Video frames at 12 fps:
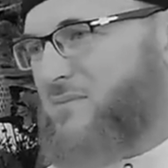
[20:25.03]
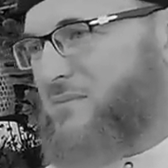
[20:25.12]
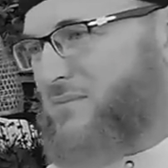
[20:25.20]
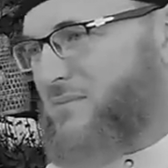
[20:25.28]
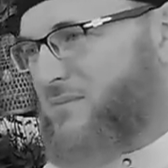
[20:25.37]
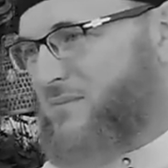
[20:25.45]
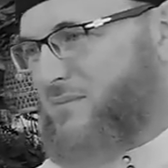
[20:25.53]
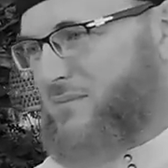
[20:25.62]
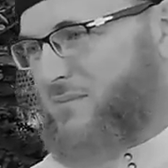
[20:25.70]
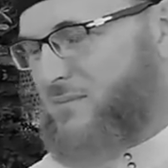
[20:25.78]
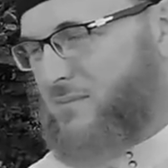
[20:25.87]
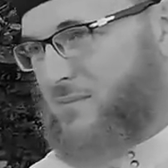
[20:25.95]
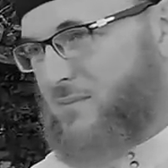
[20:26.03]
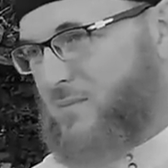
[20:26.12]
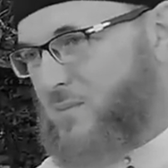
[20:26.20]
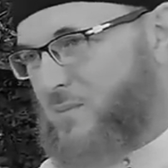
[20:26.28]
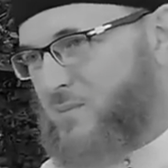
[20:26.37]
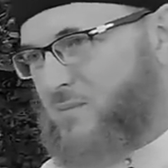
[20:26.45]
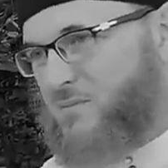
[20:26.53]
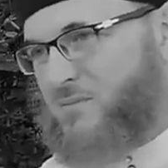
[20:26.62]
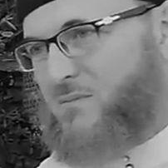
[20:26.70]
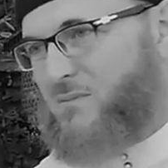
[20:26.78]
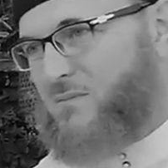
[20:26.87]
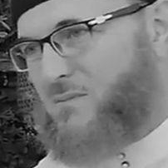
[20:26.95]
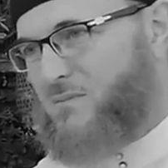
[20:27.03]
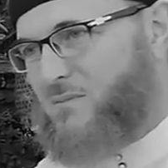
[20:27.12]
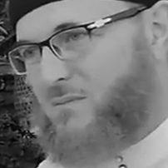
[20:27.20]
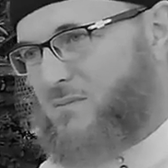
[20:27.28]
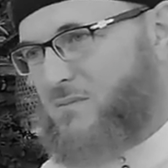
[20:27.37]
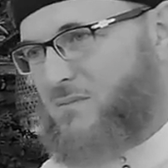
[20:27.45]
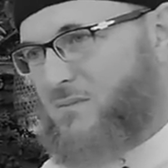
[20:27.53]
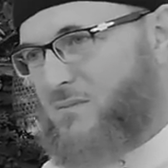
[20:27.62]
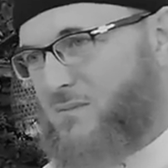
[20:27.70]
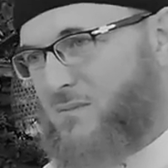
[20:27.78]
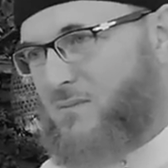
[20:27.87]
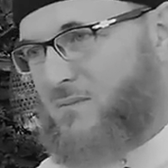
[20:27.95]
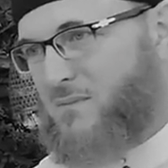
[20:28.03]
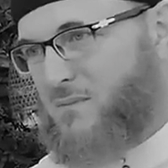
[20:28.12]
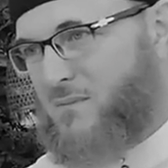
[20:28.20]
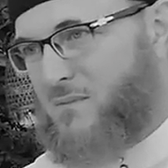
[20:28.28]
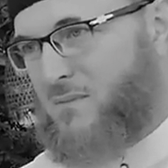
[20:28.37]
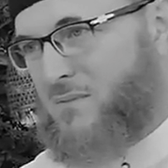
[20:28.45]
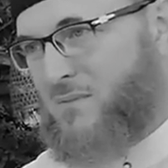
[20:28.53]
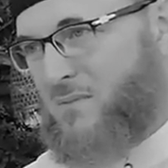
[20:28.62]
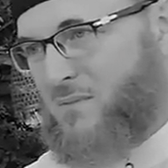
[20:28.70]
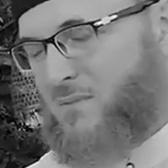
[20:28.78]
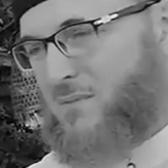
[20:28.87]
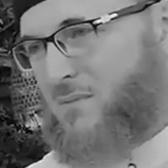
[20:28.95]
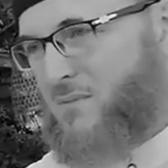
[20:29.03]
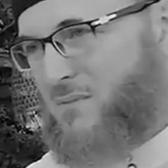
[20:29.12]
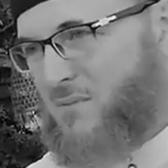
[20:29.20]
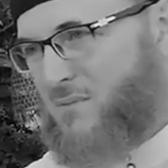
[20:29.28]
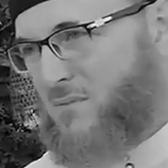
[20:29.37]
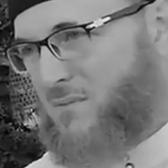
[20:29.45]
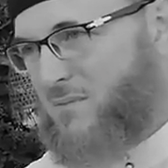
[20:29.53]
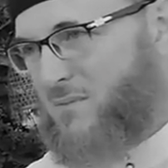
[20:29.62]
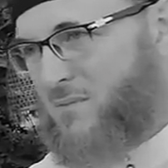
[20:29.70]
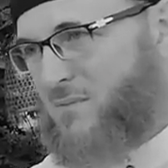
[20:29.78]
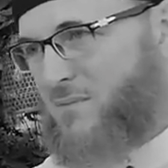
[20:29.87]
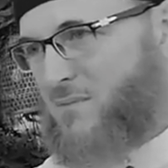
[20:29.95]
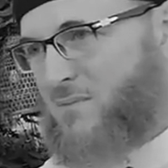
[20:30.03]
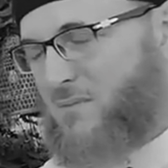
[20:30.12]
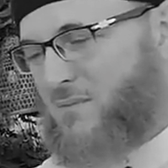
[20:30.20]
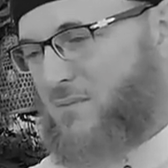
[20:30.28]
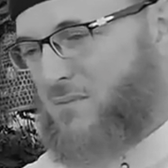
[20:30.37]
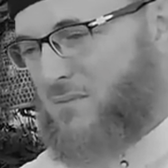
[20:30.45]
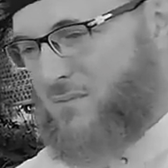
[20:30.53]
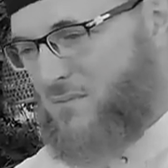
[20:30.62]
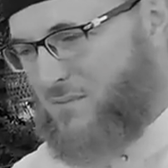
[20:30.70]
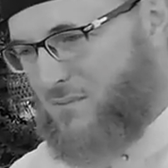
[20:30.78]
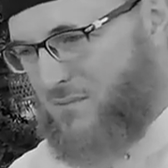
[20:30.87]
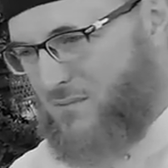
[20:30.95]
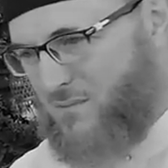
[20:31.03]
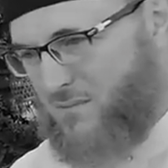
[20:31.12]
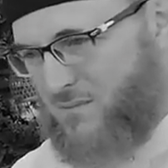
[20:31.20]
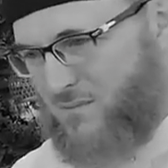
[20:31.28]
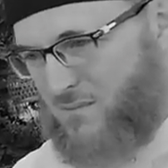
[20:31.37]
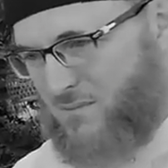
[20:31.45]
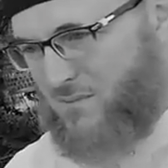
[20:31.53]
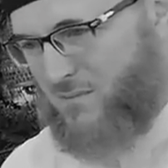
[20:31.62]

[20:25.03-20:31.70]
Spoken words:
[no speech]